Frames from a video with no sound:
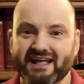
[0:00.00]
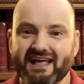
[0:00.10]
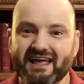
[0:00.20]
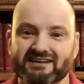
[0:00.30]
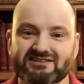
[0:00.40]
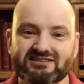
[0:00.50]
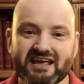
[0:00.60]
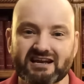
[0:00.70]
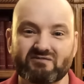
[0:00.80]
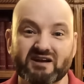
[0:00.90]
and
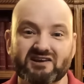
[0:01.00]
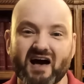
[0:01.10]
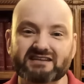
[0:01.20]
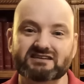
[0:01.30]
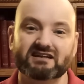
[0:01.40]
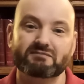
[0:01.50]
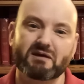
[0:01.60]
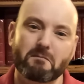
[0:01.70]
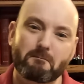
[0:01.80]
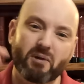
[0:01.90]
Satan would constantly be
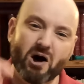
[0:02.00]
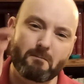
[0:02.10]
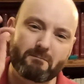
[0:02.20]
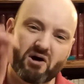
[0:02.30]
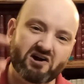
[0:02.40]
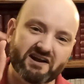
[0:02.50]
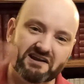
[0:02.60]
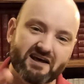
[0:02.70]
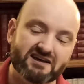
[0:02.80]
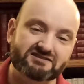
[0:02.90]
bombarding
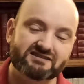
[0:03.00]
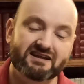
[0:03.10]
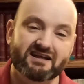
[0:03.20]
us,